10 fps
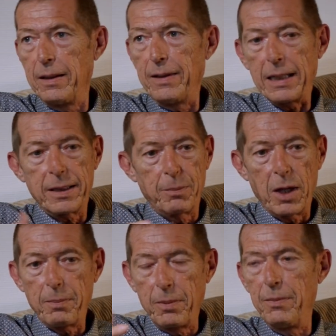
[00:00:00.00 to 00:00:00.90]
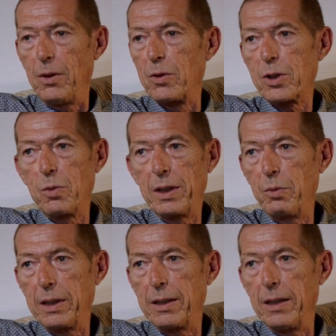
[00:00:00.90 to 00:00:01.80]
And that's the problem also
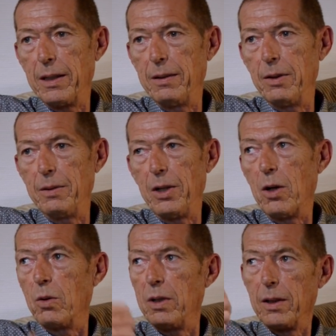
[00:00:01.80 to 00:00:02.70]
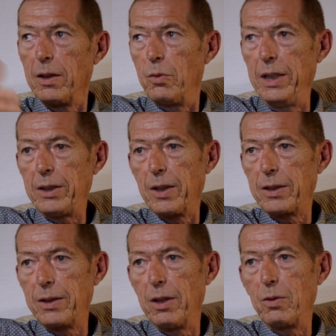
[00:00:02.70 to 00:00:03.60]
with the whole
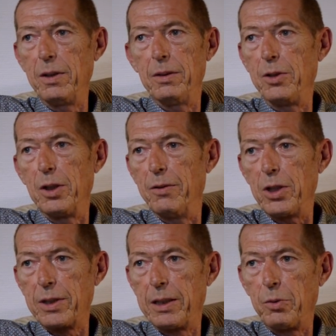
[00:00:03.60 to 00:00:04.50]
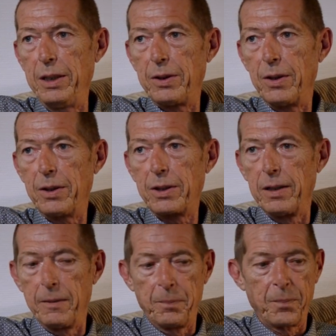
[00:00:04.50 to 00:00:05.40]
research, the whole university research.
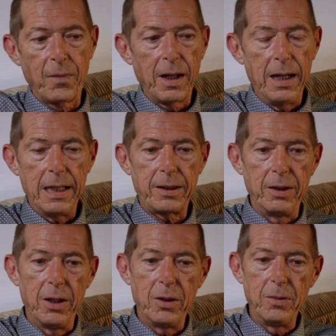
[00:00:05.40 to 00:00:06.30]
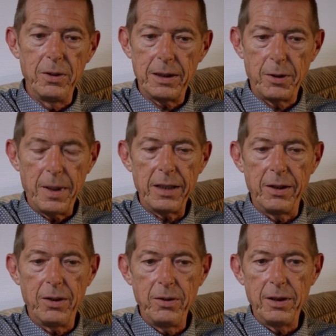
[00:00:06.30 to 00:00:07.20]
As you know, as you might
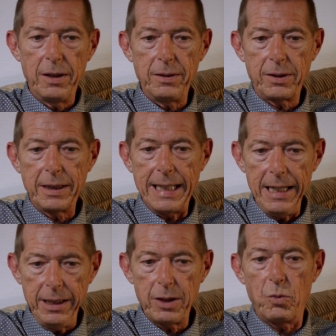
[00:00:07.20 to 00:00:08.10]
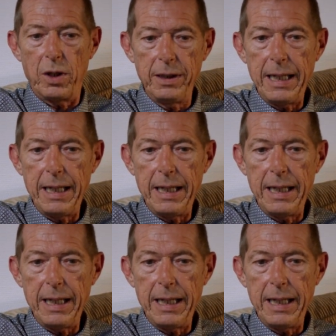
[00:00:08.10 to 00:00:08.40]
know, there's one